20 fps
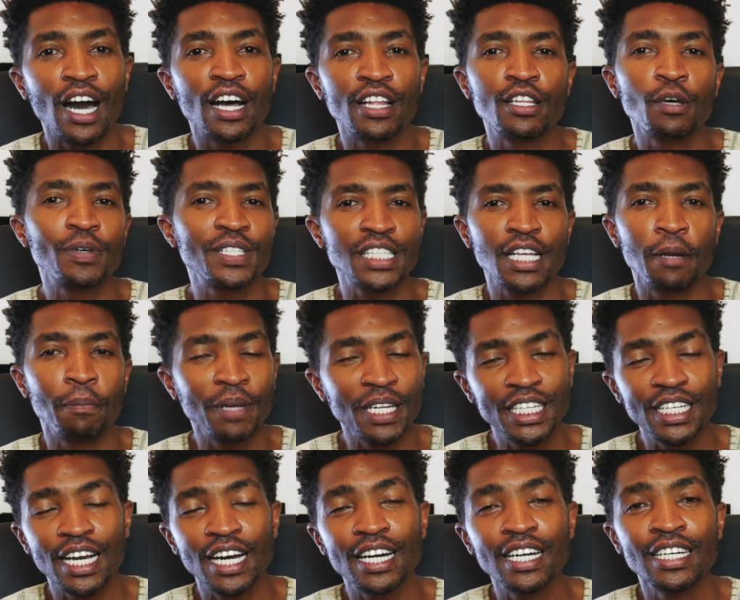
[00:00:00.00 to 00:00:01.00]
The Western
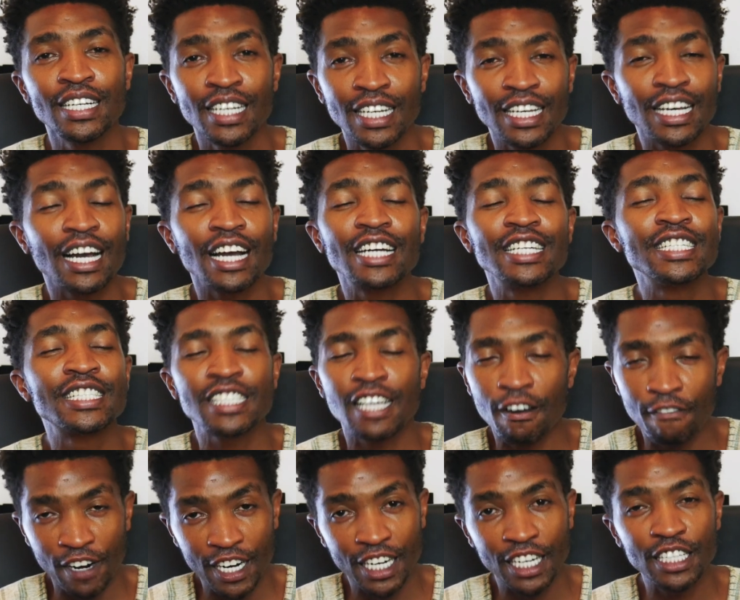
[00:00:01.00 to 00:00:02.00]
media is
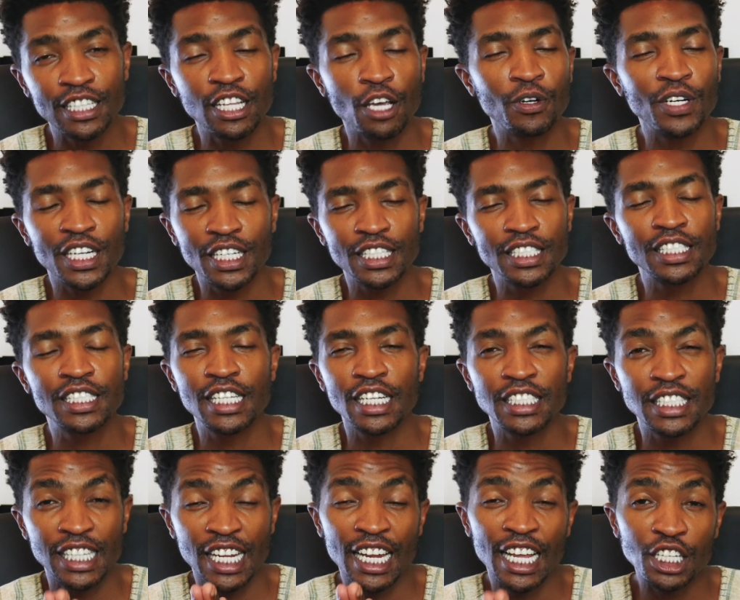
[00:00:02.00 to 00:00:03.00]
covering the United
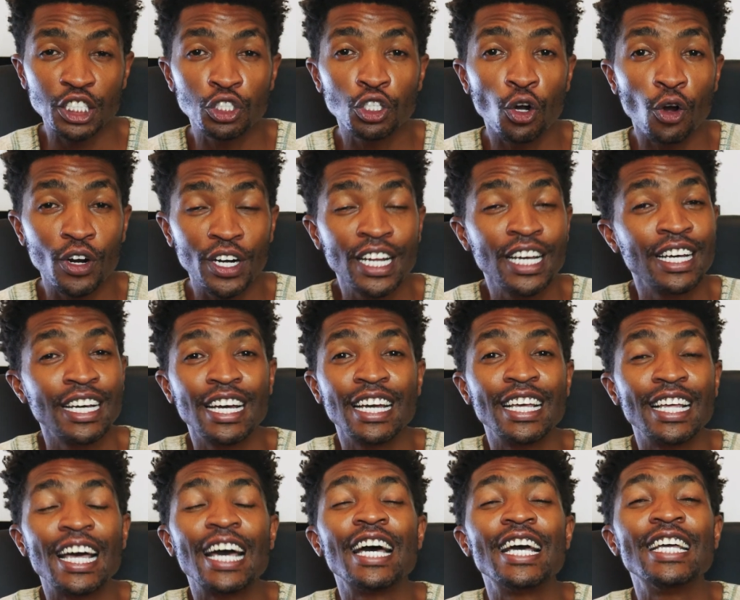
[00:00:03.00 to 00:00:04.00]
States election
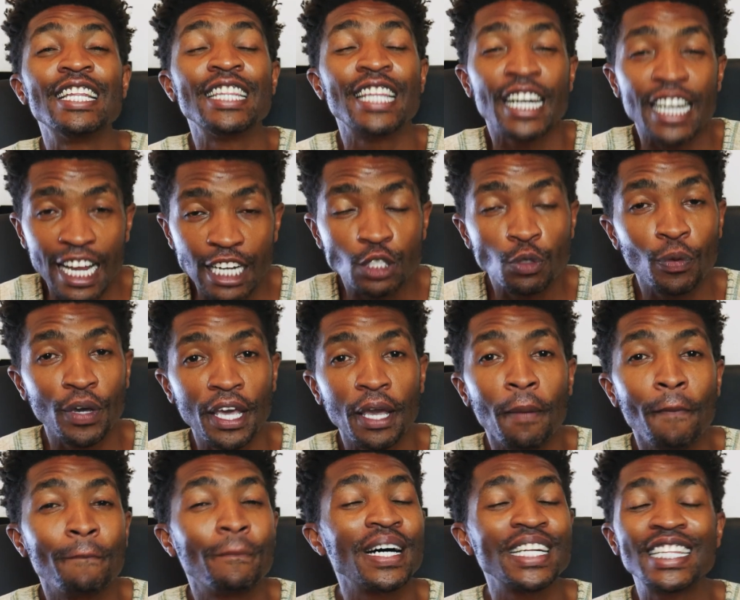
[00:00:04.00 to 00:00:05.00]
in the right way,
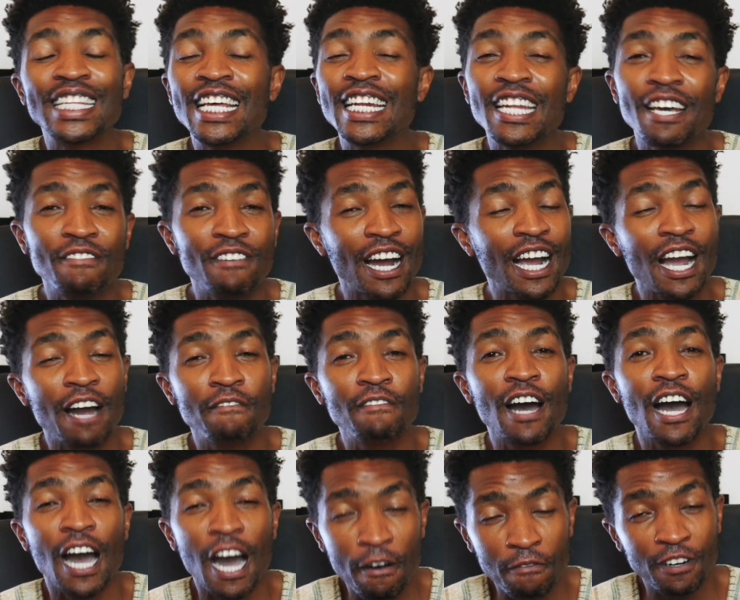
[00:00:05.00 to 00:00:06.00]
but they never
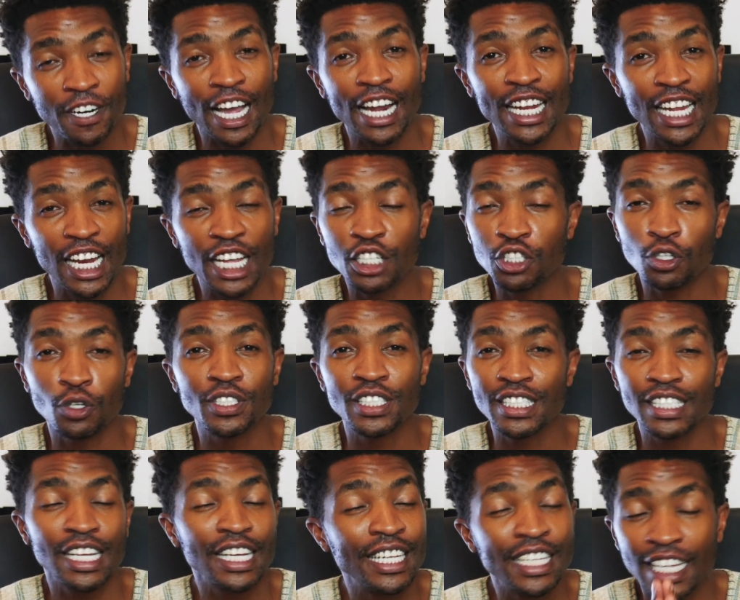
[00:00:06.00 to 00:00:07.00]
cover African
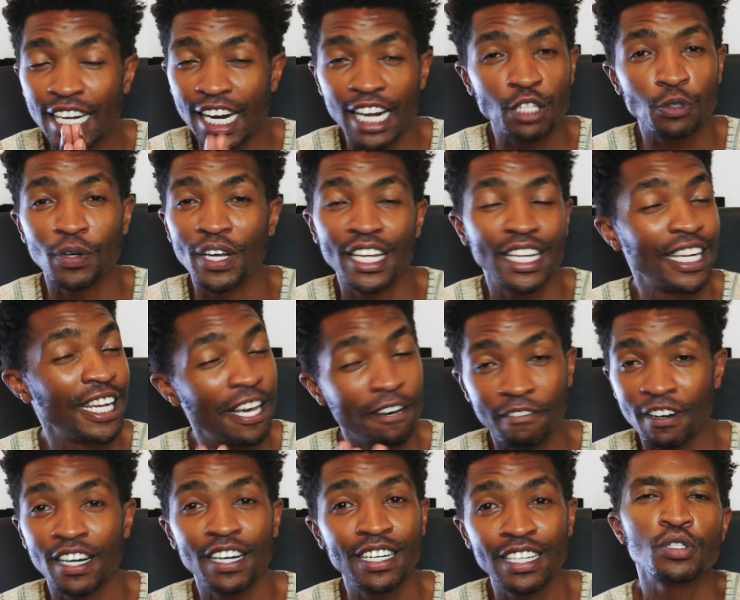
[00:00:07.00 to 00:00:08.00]
elections in the right way.
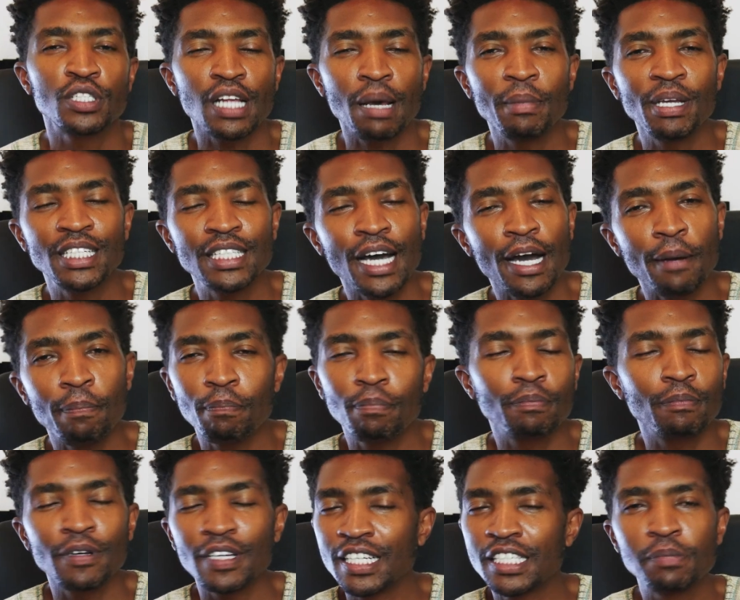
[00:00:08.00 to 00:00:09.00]
Never. To sum it up,
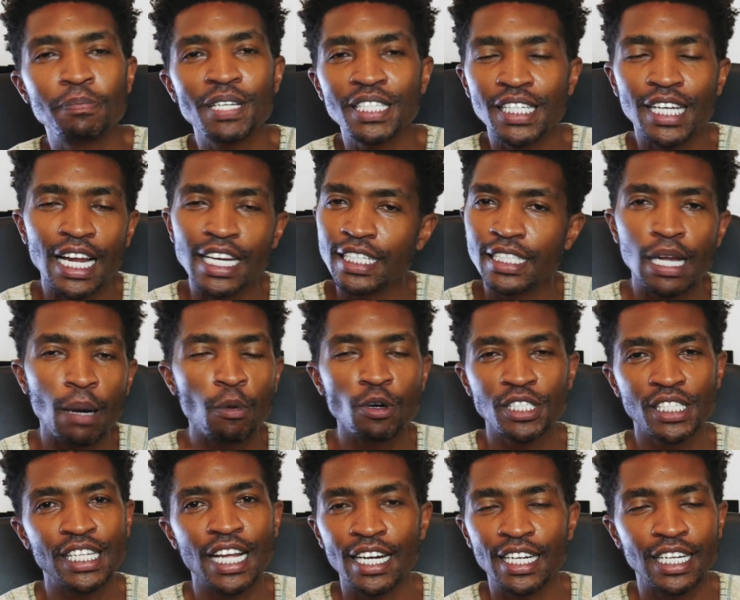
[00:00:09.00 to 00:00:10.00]
it's basically double
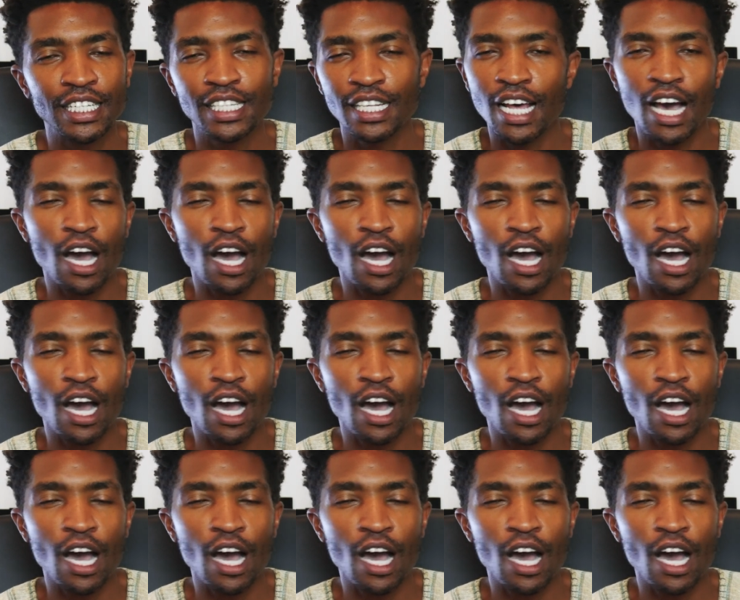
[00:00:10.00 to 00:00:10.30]
standard.